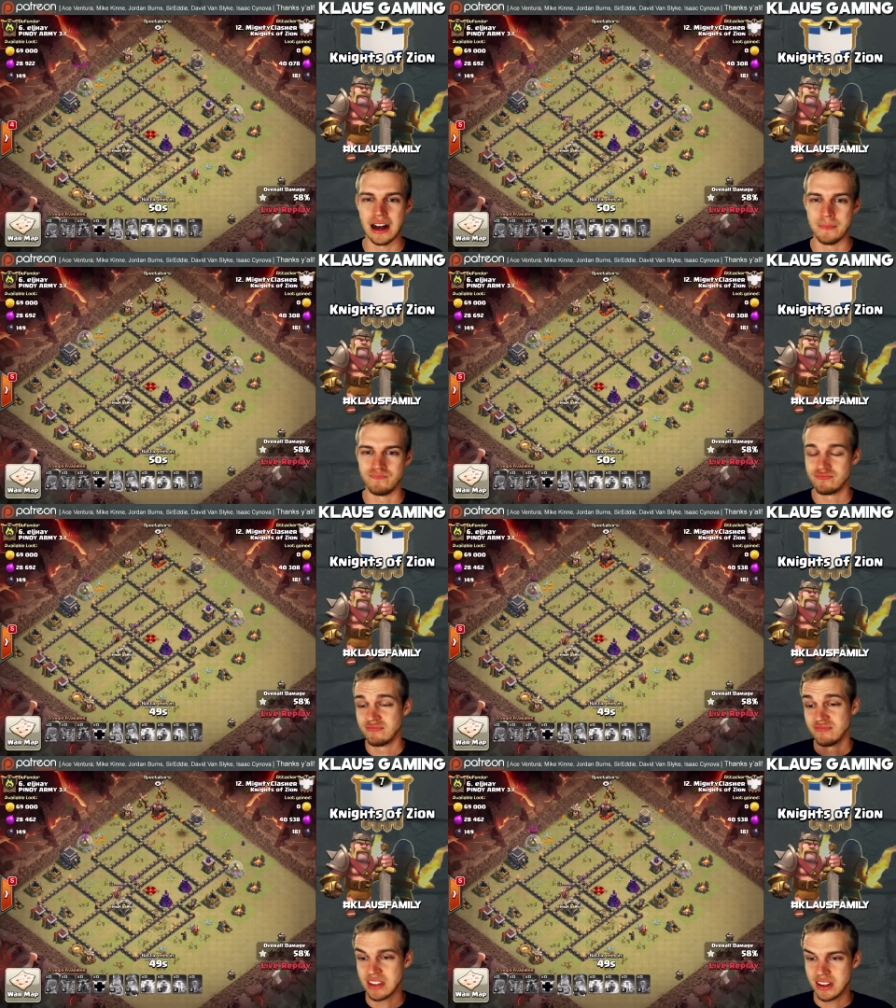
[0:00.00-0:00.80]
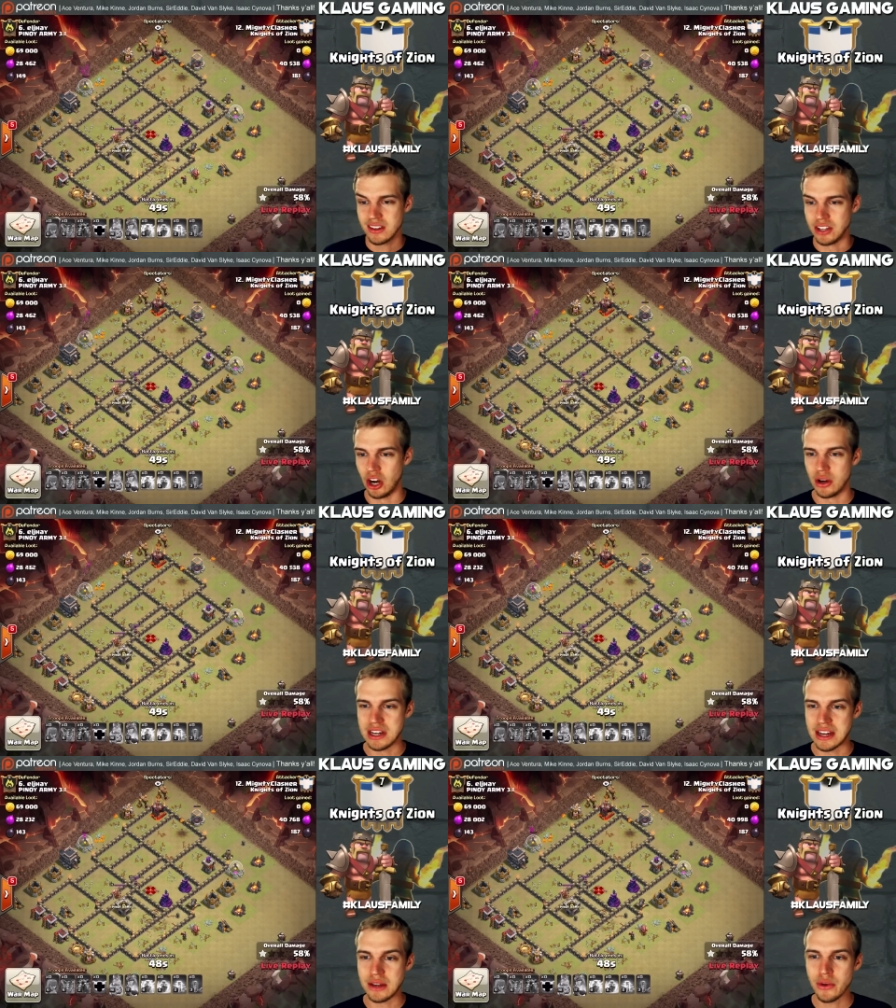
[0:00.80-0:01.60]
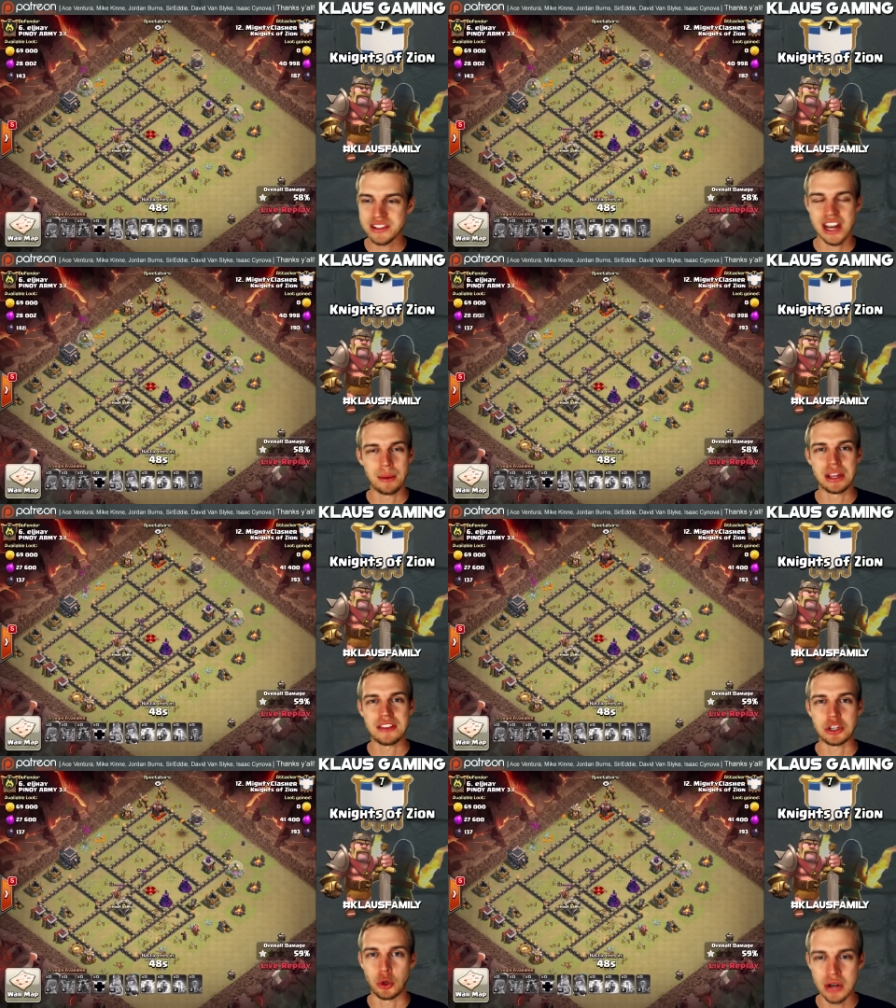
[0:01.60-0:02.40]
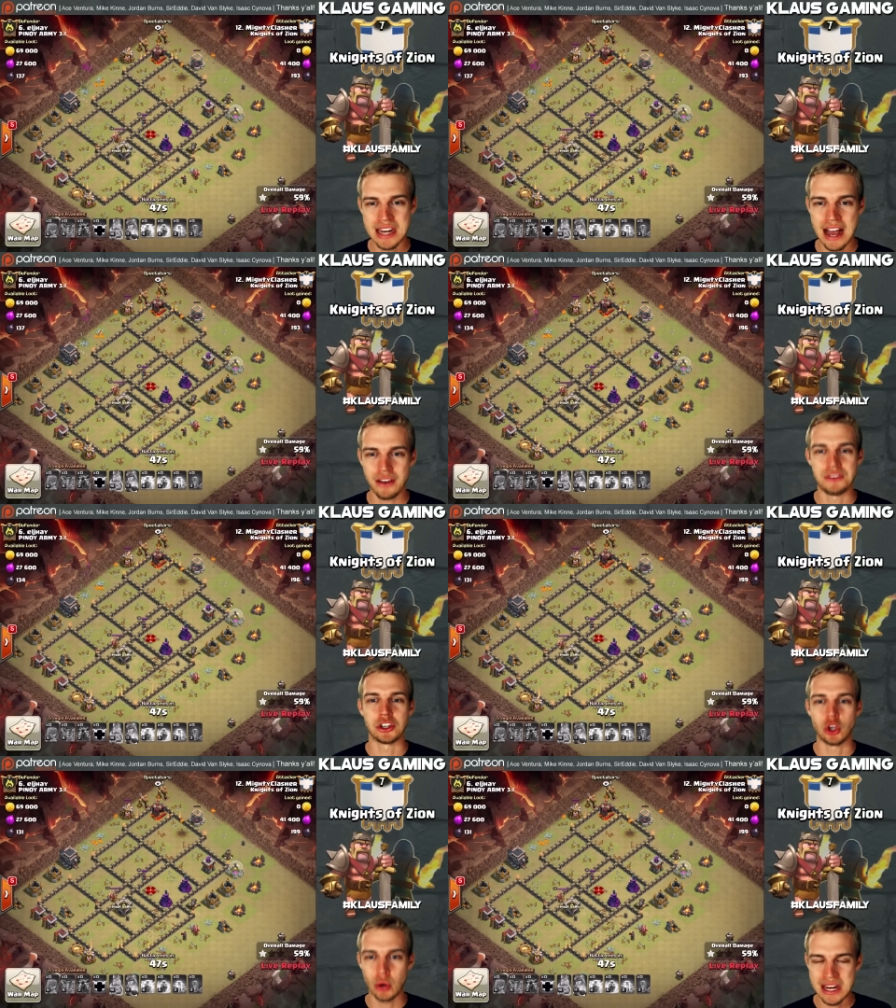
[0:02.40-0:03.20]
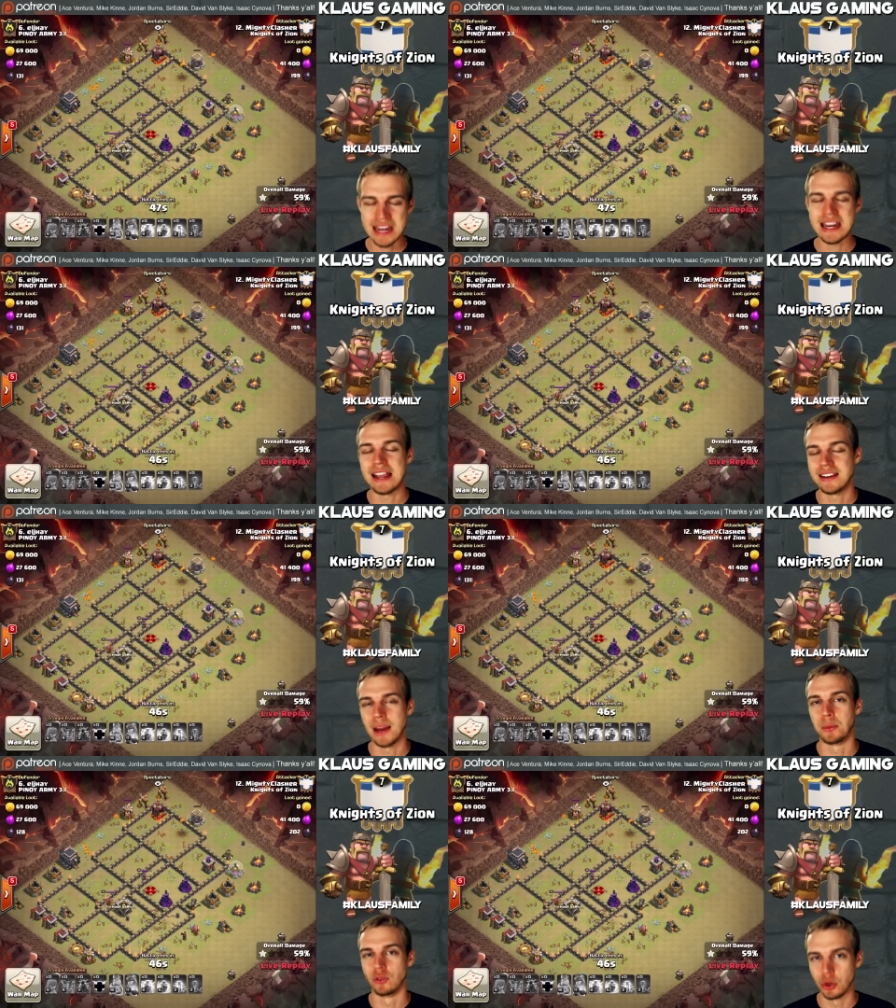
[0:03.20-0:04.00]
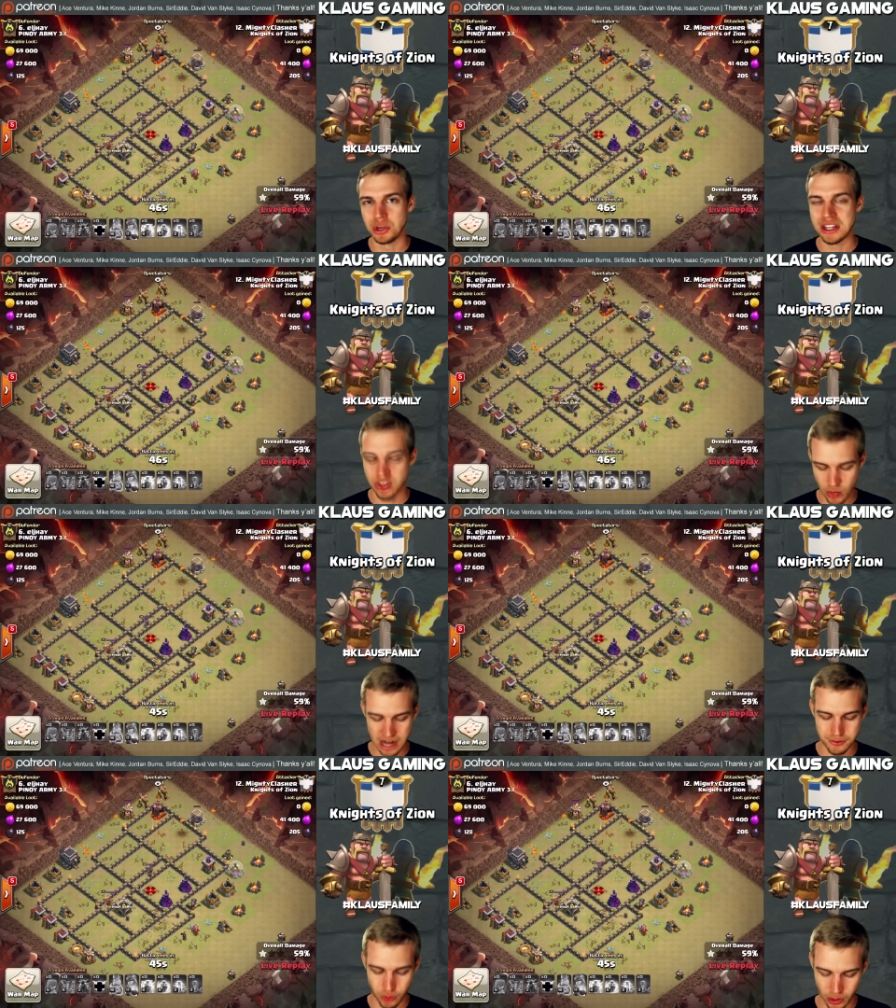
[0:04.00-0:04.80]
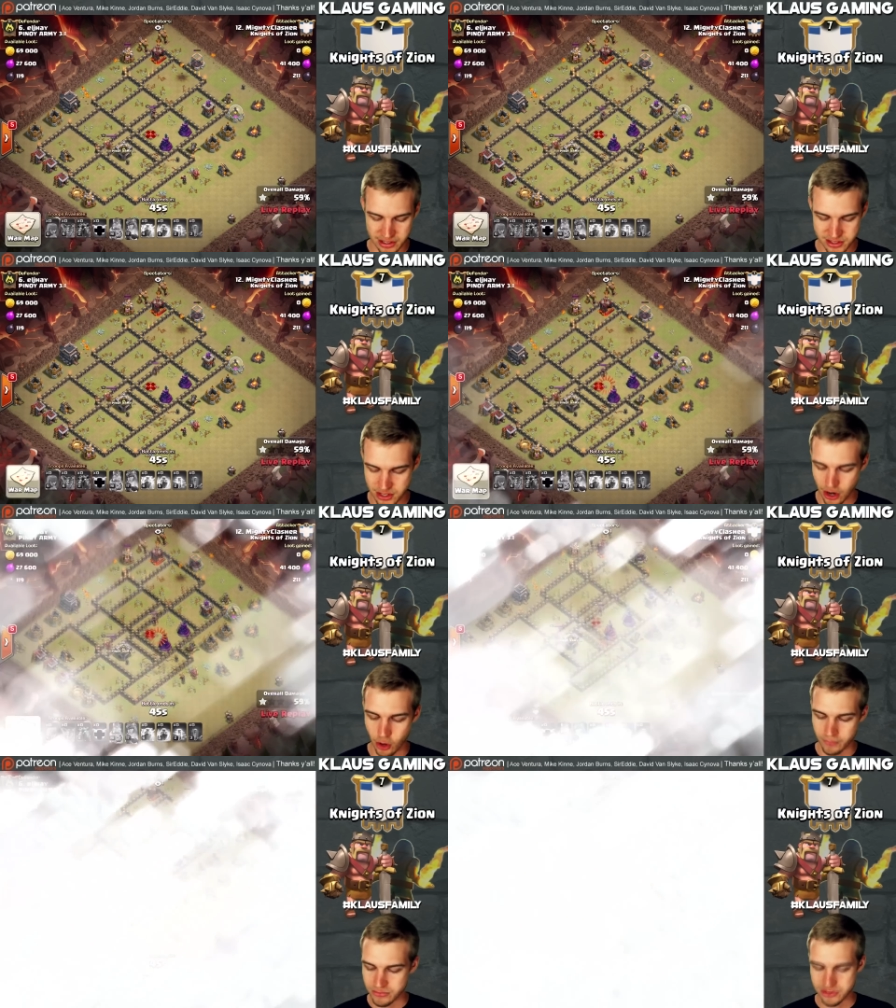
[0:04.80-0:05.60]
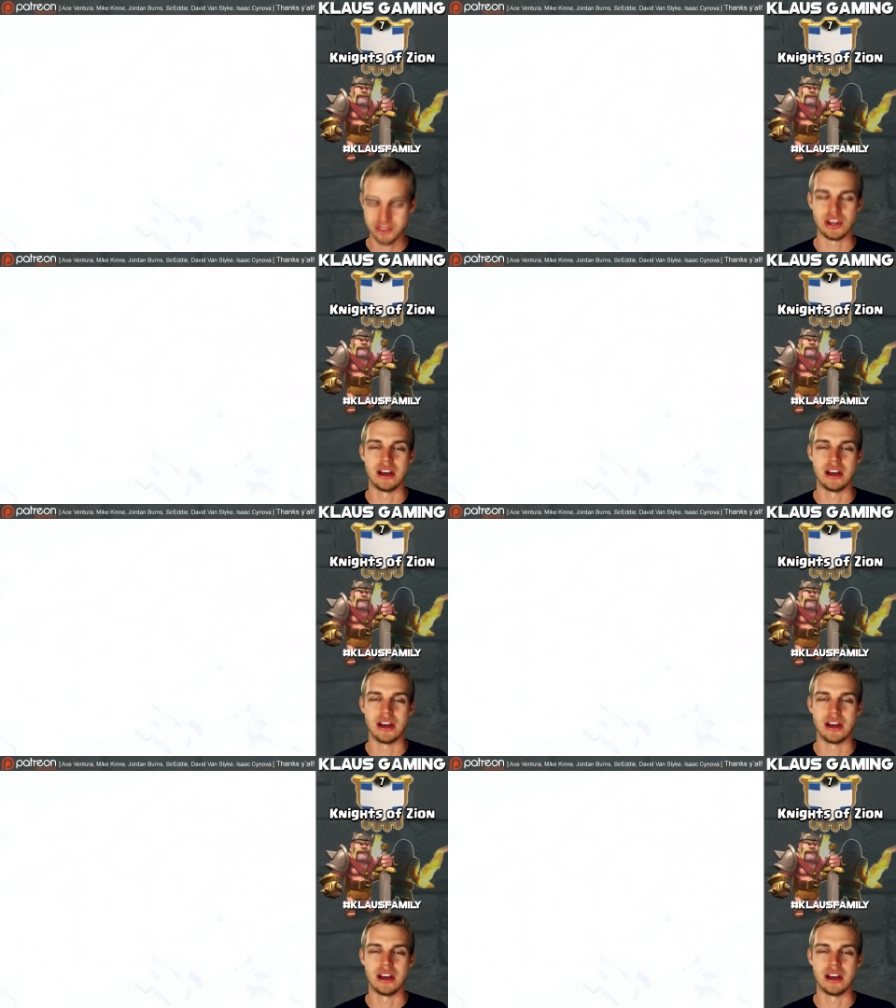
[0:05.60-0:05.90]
Um, You know, he, he wasn't able to get the queen out, and the queen ended up ruining the raid for us. So,